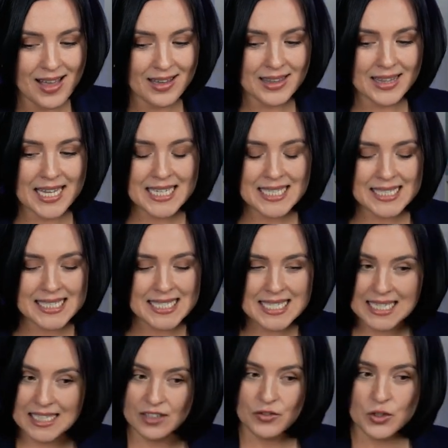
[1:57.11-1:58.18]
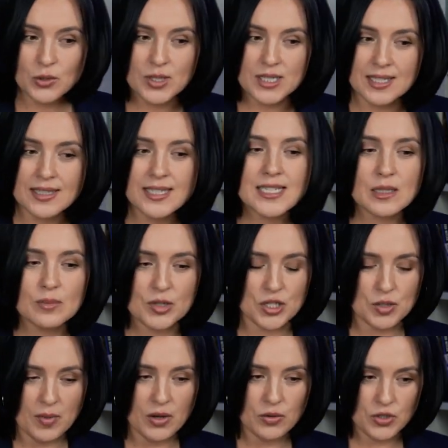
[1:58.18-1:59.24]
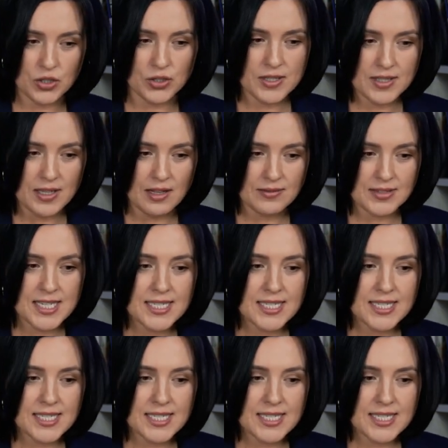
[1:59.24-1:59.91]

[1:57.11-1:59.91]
let's tell viewers a little bit about yourself.